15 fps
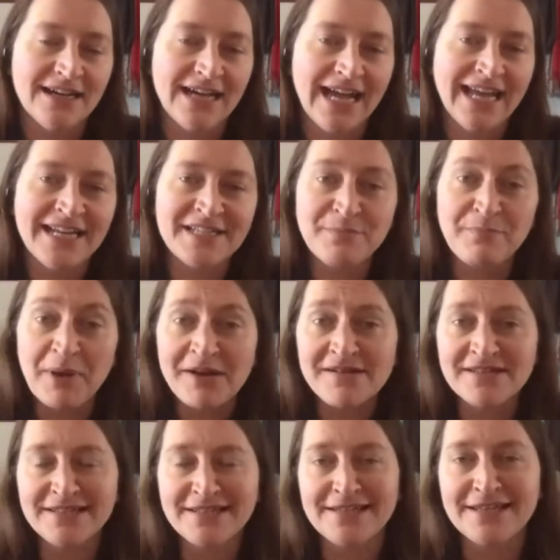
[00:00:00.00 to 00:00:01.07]
at its
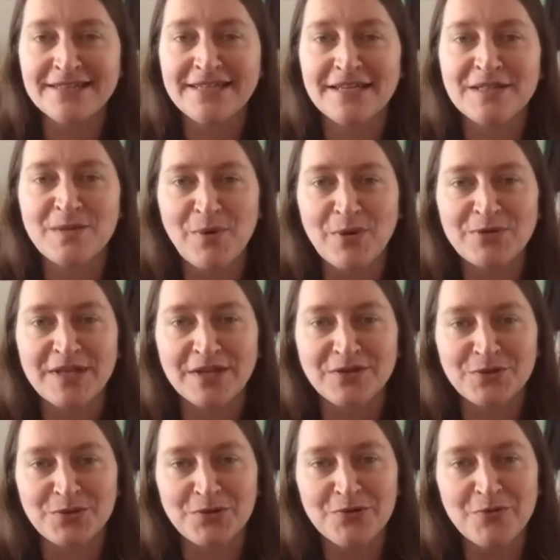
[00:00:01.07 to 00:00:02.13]
barest sense i suppose that's
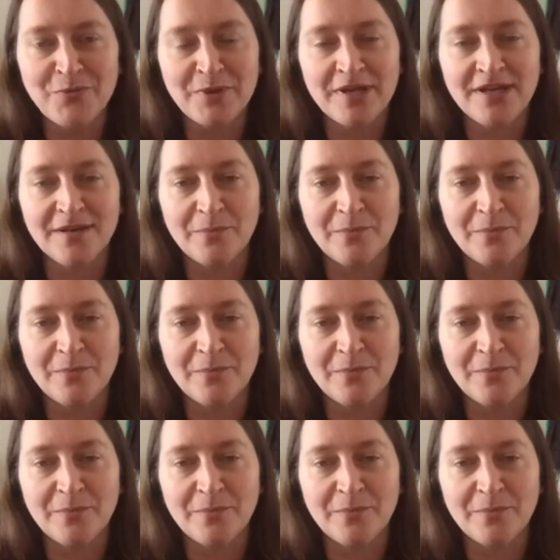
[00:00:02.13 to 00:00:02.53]
true but